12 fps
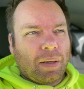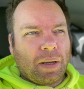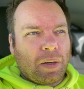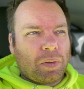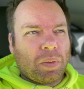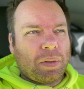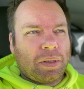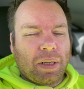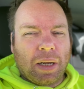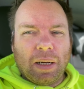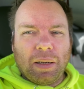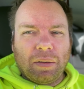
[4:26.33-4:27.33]
go to a
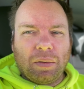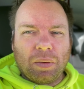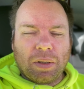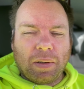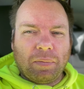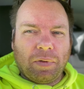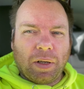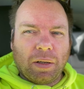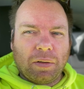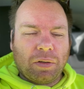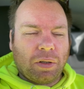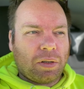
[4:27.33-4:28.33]
dealer or something
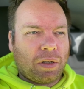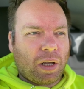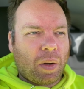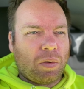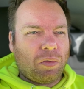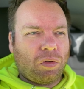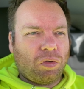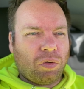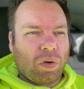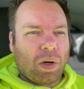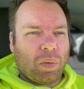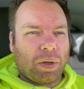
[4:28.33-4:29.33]
and just go and
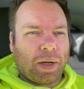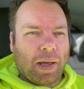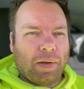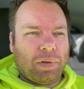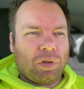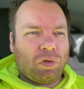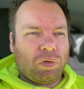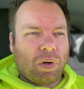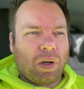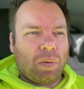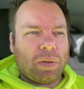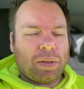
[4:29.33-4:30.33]
try one, have a
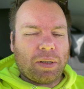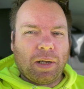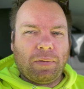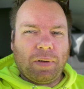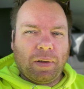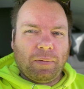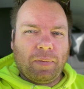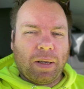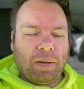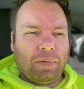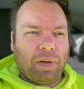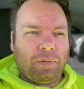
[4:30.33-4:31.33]
trial and see if it,
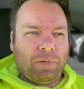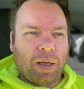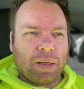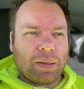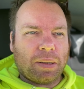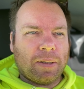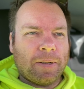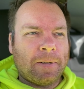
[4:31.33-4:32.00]
if it fits.